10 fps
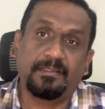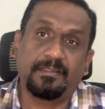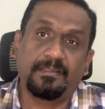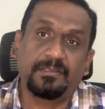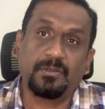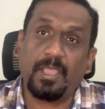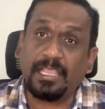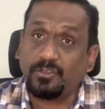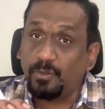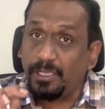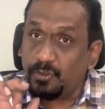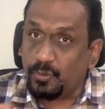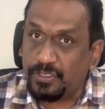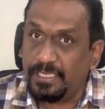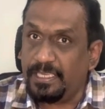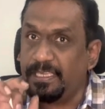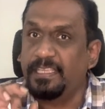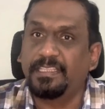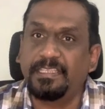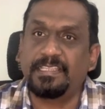So as soon as you
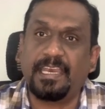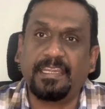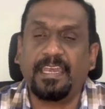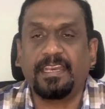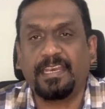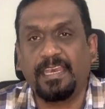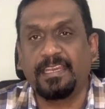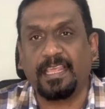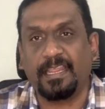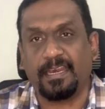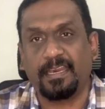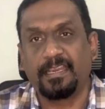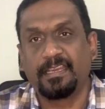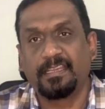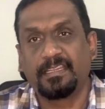see these red and green color